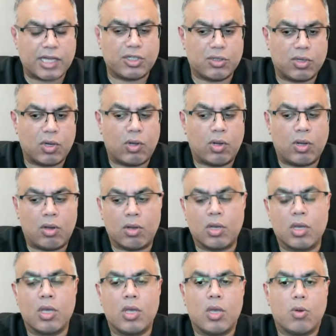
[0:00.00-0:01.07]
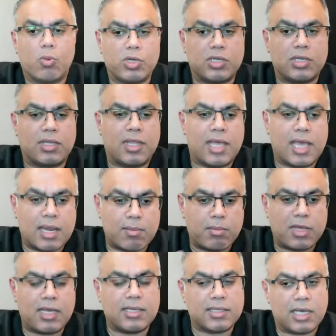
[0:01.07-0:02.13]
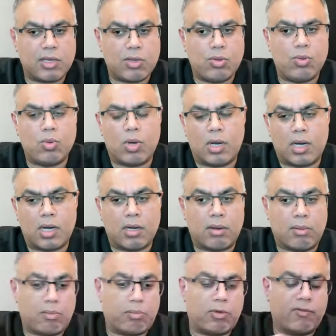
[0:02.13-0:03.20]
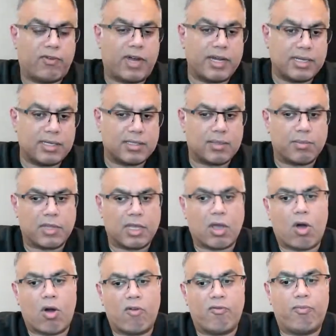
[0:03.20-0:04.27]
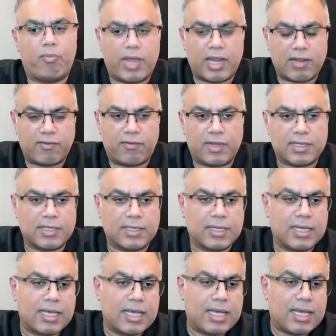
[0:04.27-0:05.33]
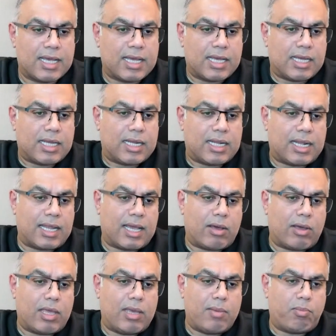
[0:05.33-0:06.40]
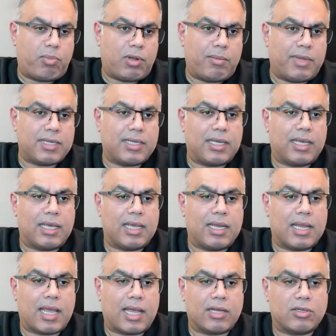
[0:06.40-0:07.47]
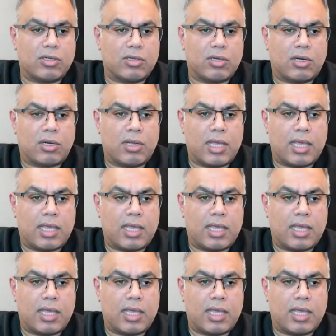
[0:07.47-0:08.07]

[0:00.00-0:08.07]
you go along, which then means that you are providing something of benefit. Now, implementing in Agile,